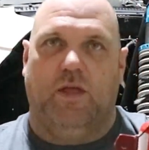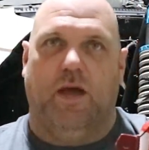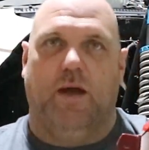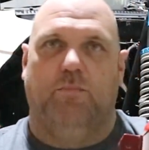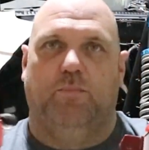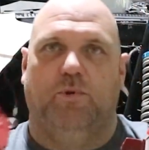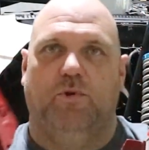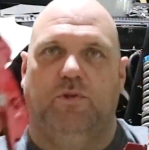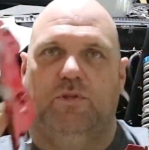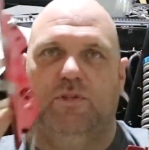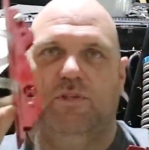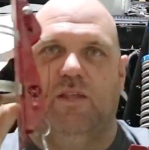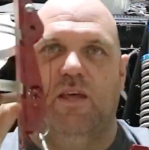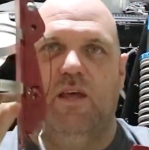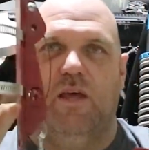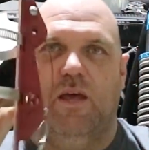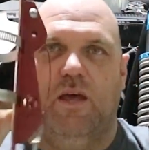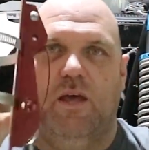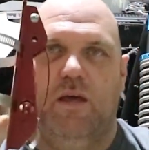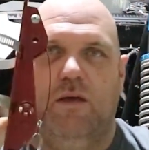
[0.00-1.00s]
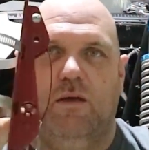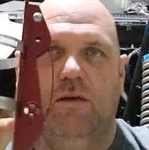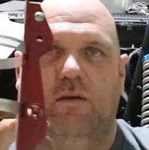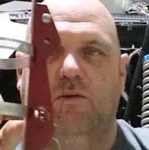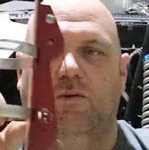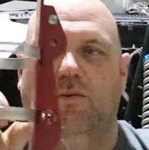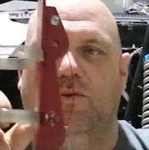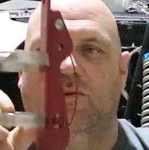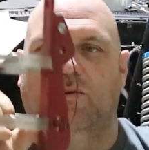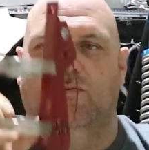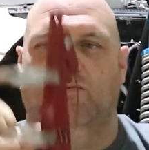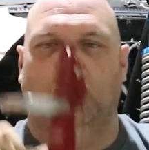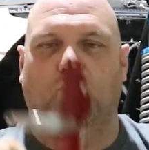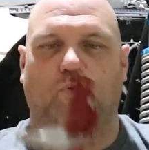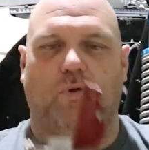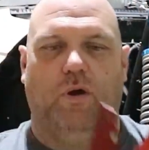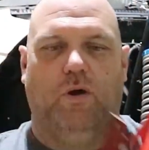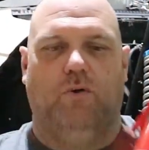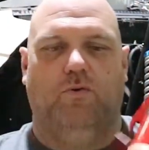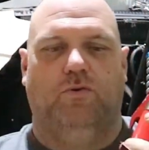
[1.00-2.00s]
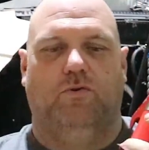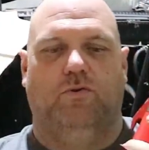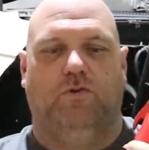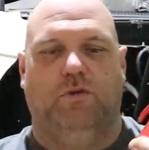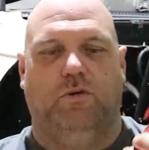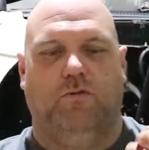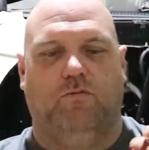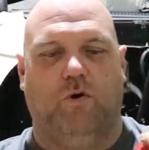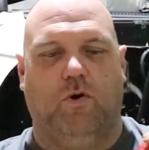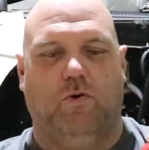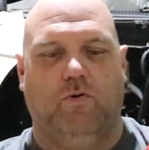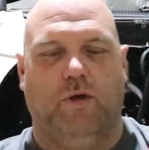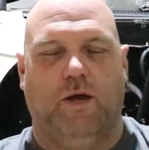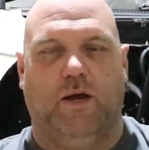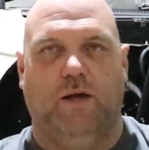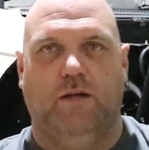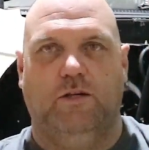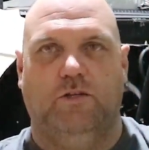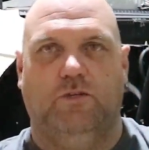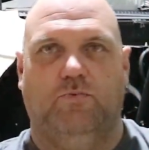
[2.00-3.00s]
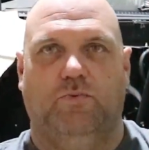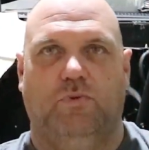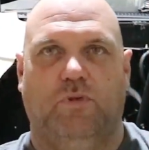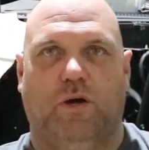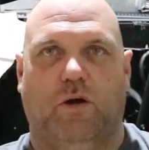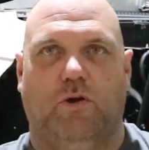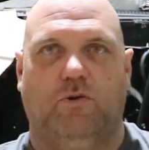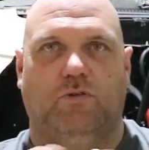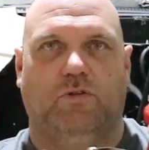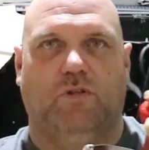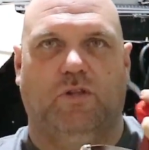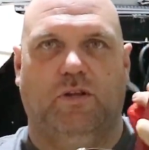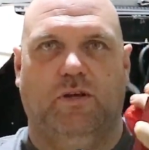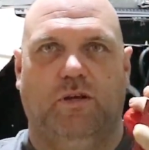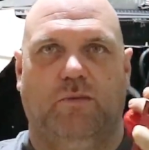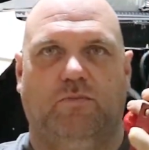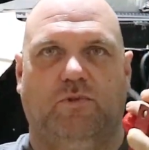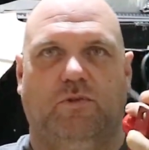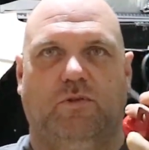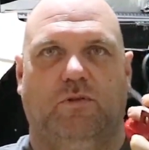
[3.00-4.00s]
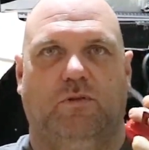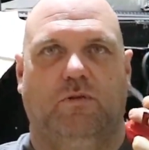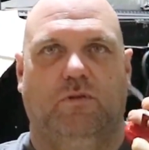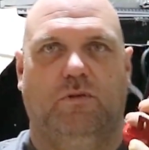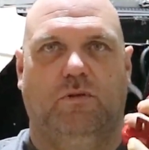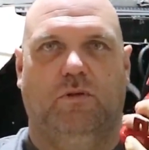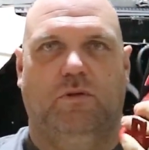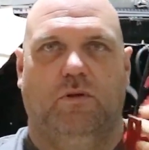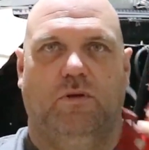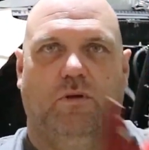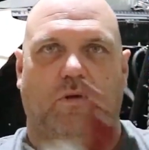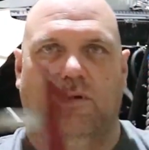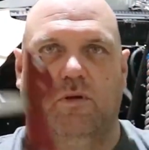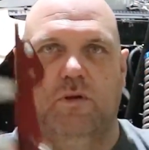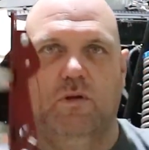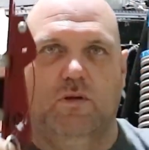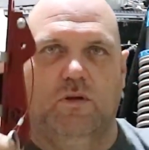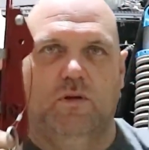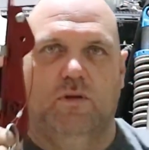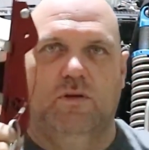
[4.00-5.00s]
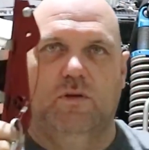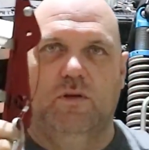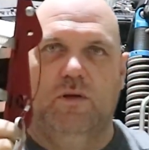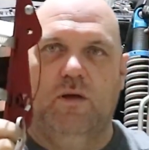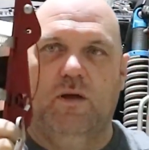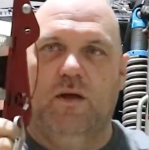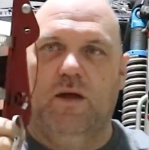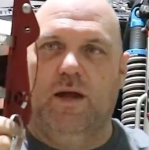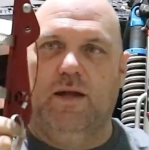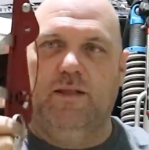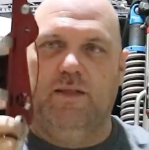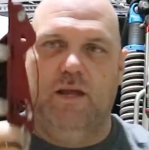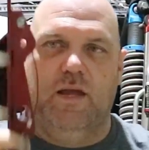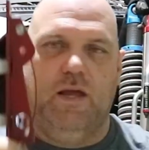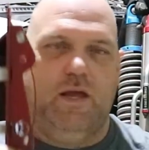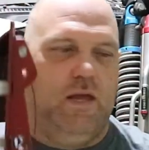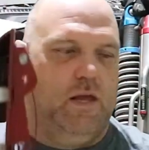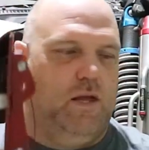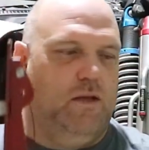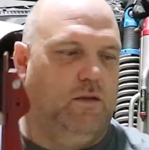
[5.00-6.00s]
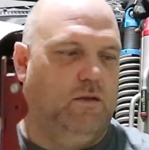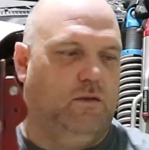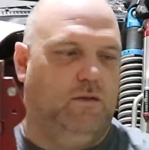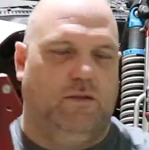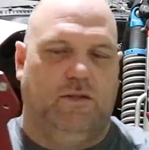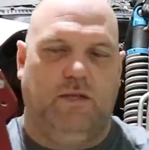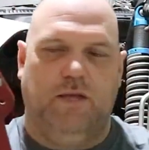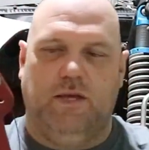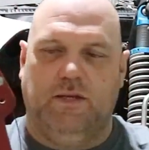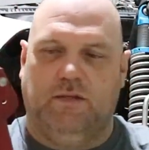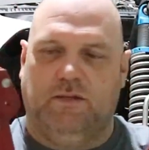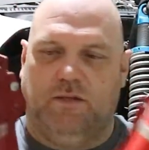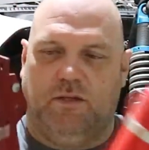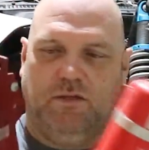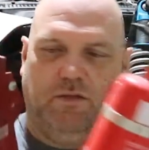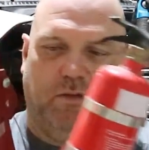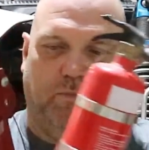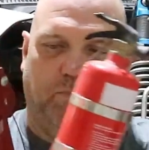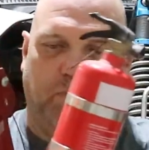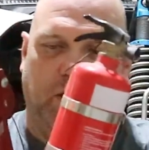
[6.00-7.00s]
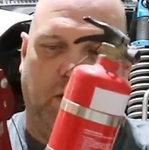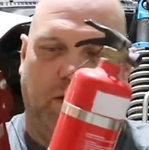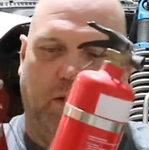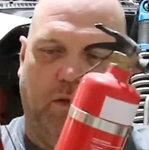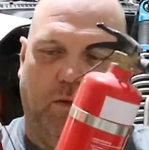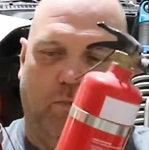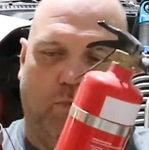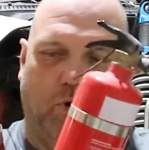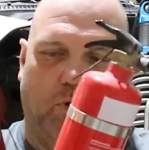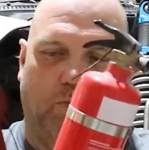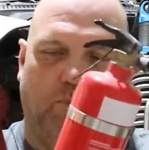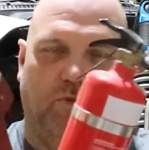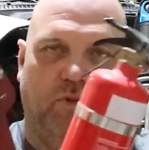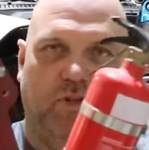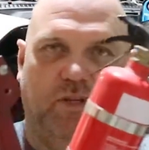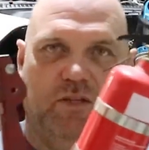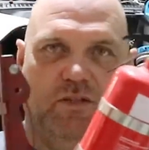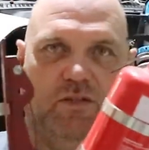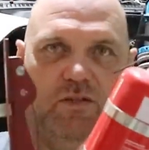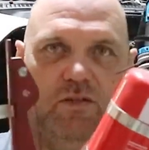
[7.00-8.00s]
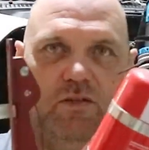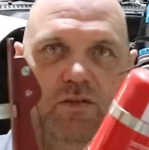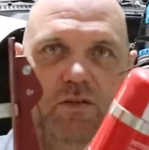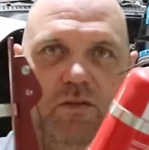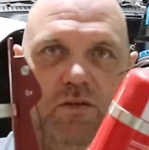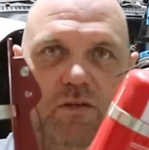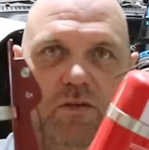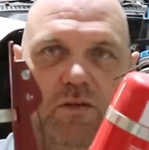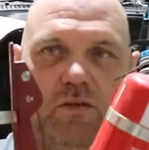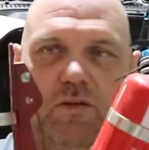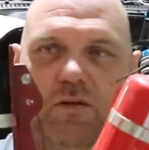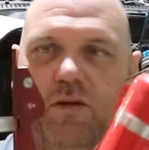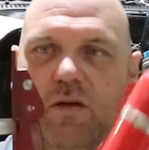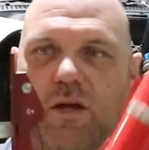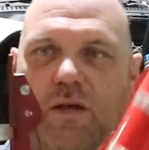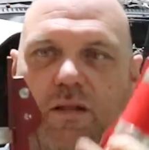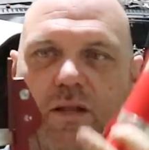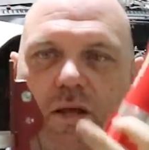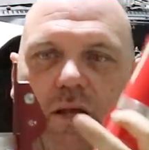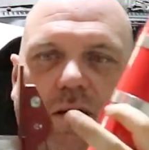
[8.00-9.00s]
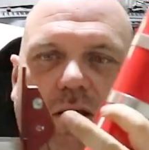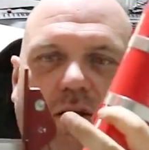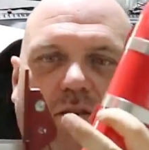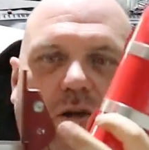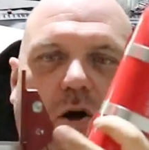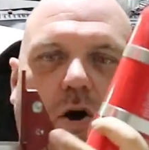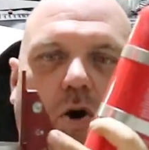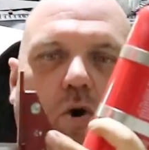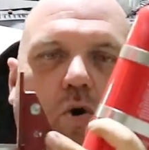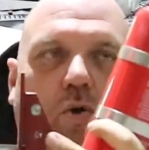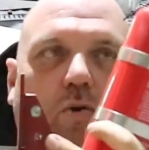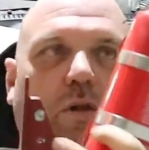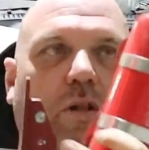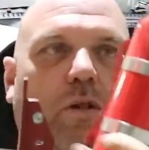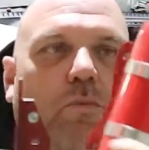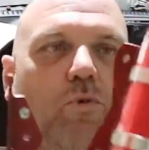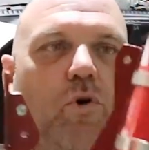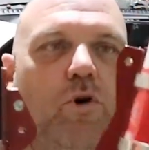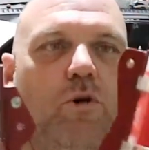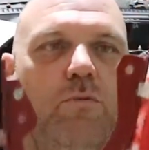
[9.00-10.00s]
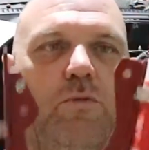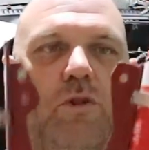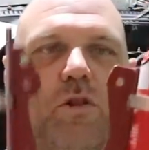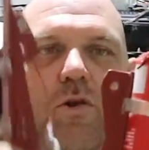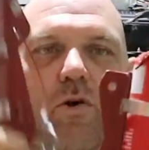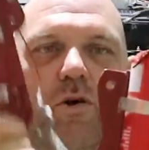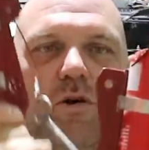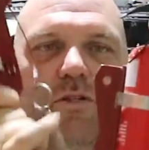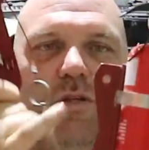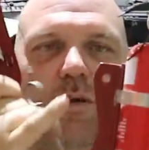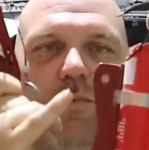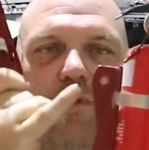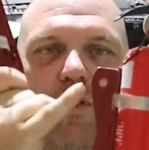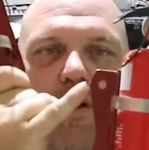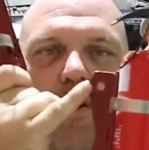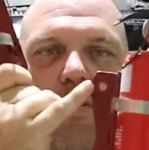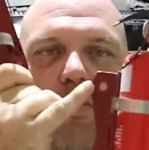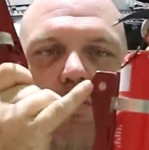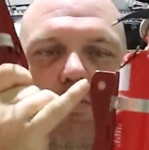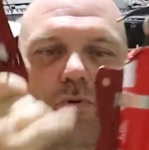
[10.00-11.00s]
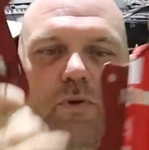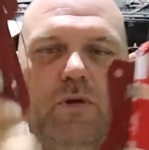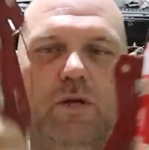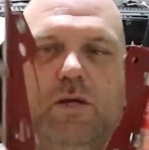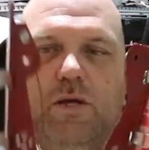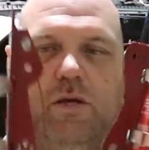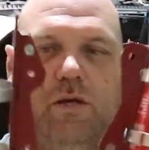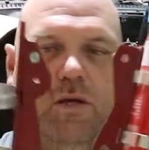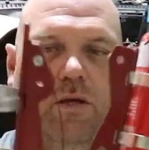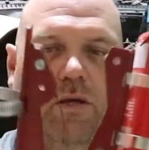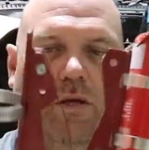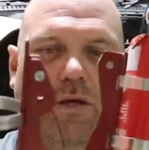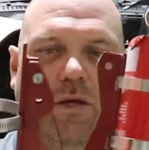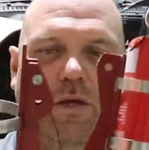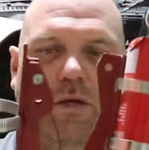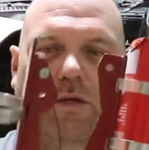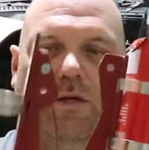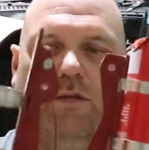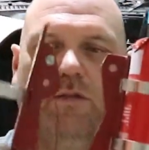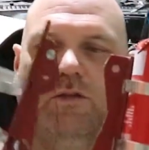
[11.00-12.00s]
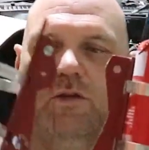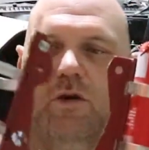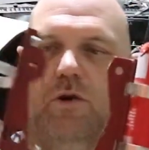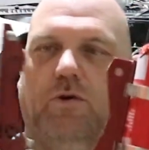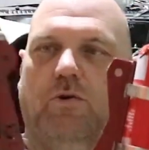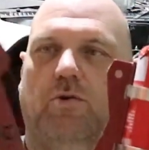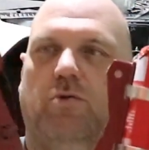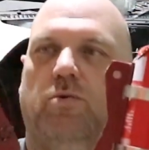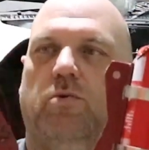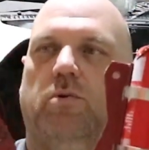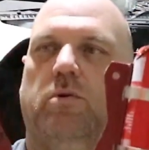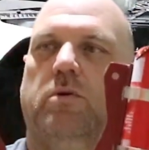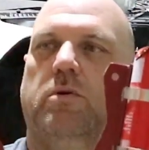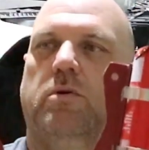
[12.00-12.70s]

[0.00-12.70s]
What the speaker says: that piece there will go onto your roll cage with the hose clamps. And then this, there's a pin in the bottom of this, and then there's a hole in the bottom that lines up with a hole on here. So